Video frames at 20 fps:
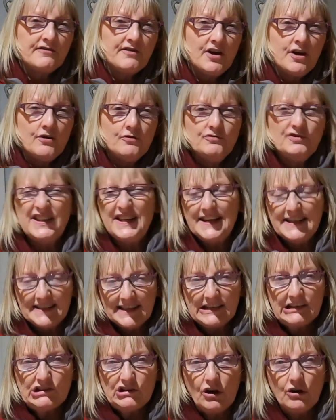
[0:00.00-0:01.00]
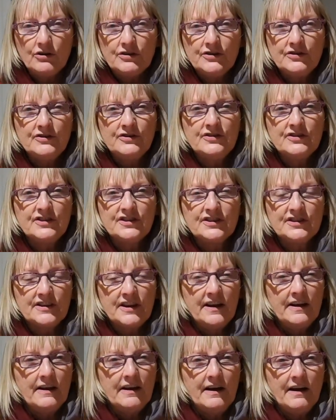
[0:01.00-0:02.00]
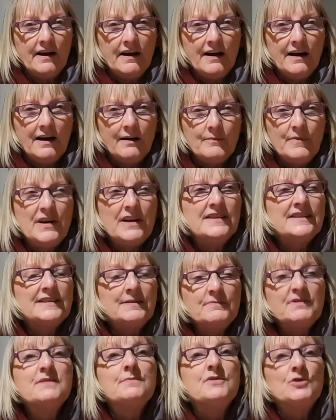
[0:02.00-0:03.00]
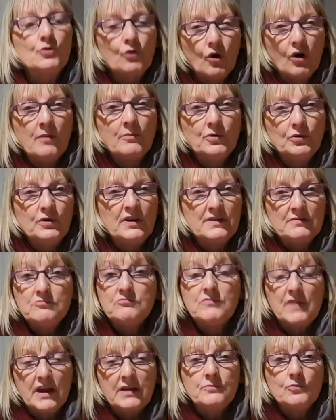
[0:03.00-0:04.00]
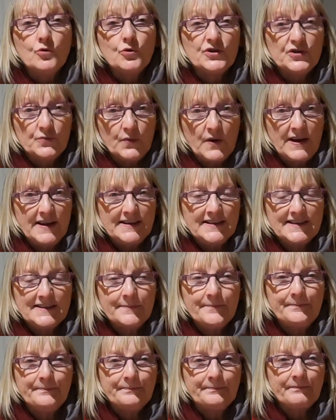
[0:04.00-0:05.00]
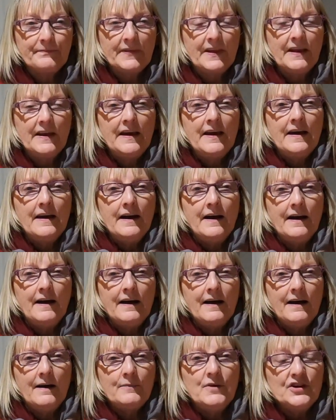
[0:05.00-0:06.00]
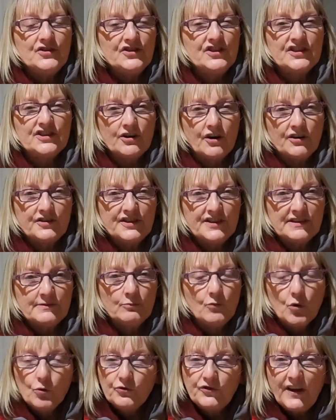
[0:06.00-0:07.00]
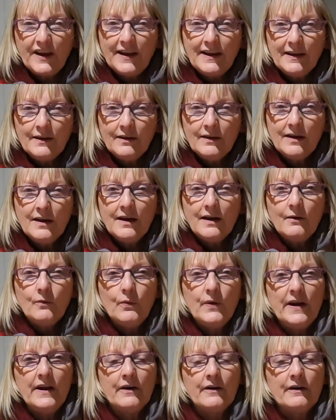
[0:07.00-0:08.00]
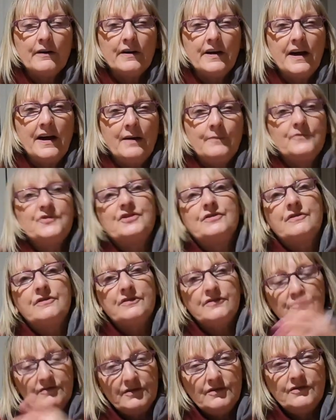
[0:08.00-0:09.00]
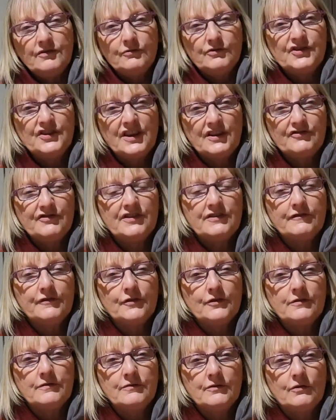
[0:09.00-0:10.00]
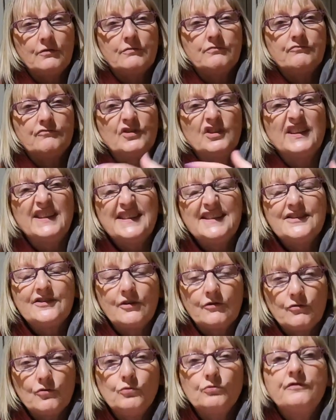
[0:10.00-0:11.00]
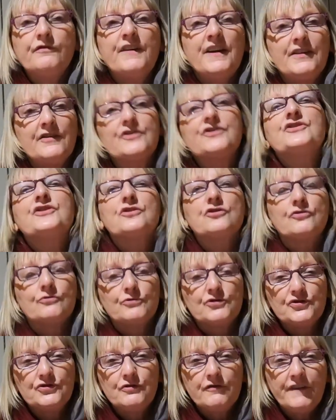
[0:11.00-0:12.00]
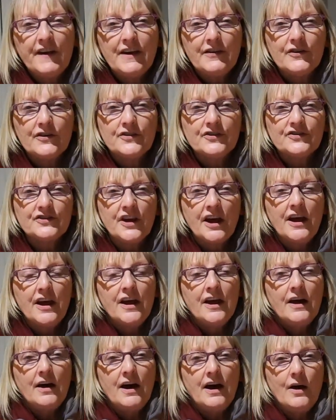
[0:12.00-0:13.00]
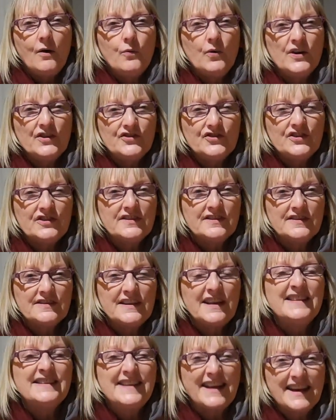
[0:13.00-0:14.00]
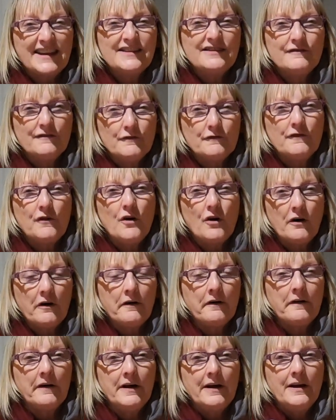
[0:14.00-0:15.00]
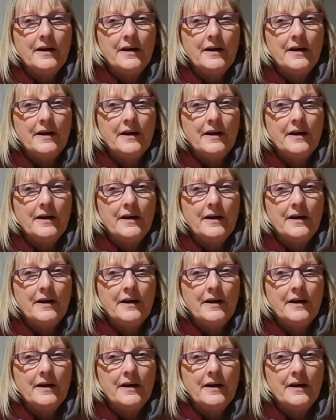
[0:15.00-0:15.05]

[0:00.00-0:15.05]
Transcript: around, eating tons. Seems to be normal in most ways. She started molting, where she gets rid of her, or releases her old feathers and grows new feathers, which is indicative of her